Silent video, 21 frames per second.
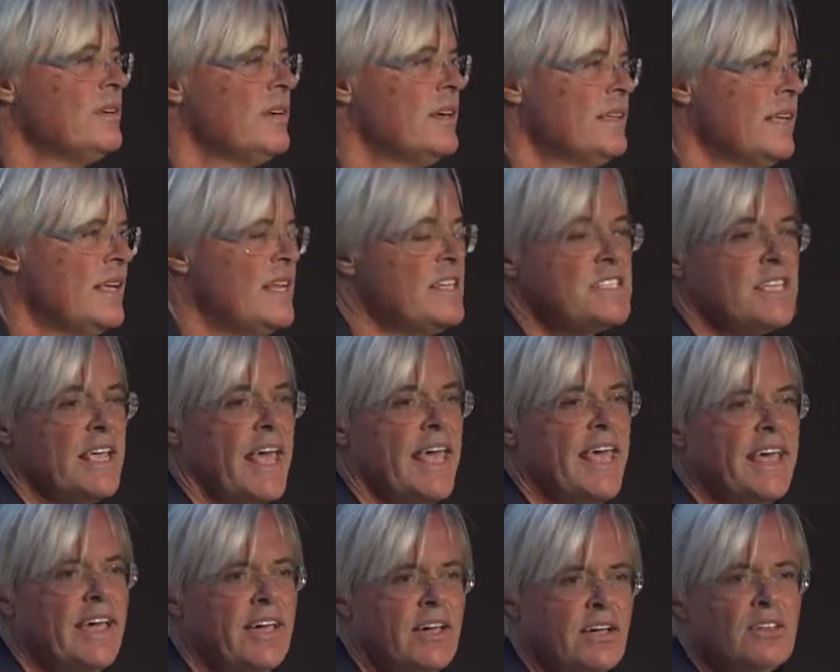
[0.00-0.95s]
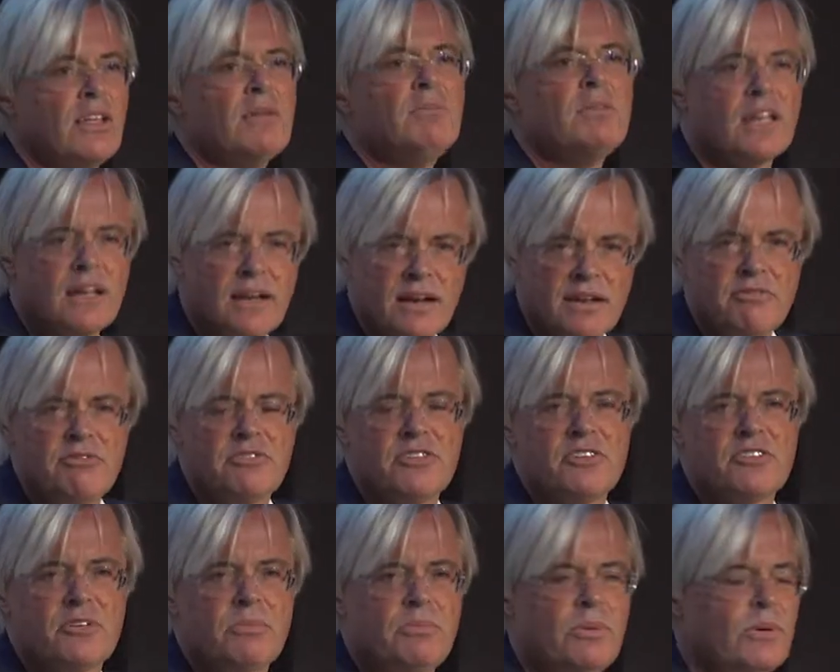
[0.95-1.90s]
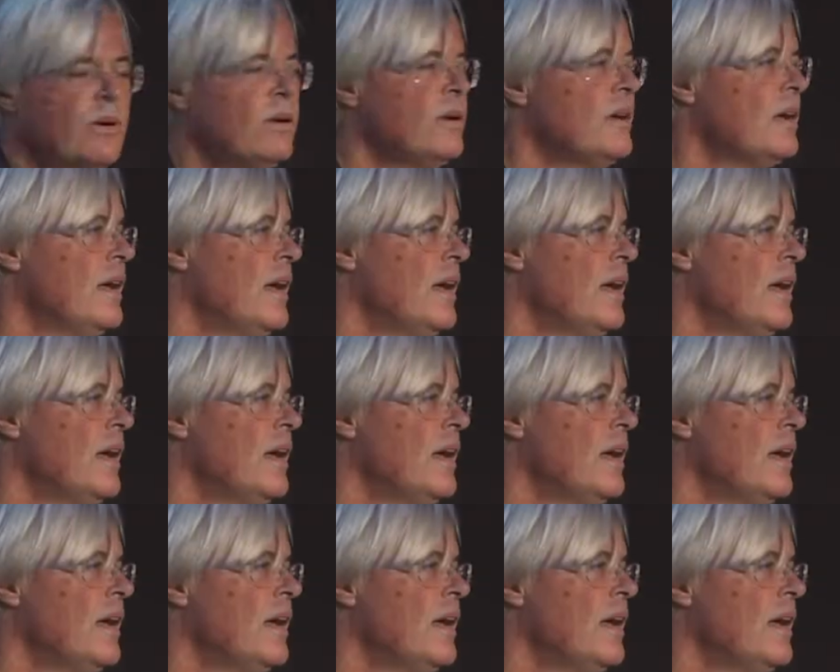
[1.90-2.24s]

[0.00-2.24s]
that it's economically feasible,